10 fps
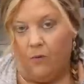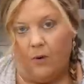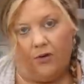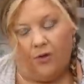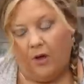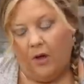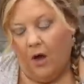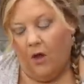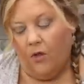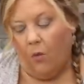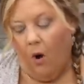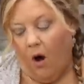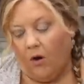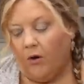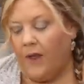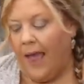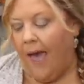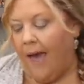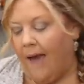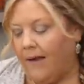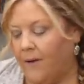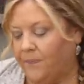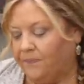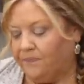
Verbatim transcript: it with the water, the egg,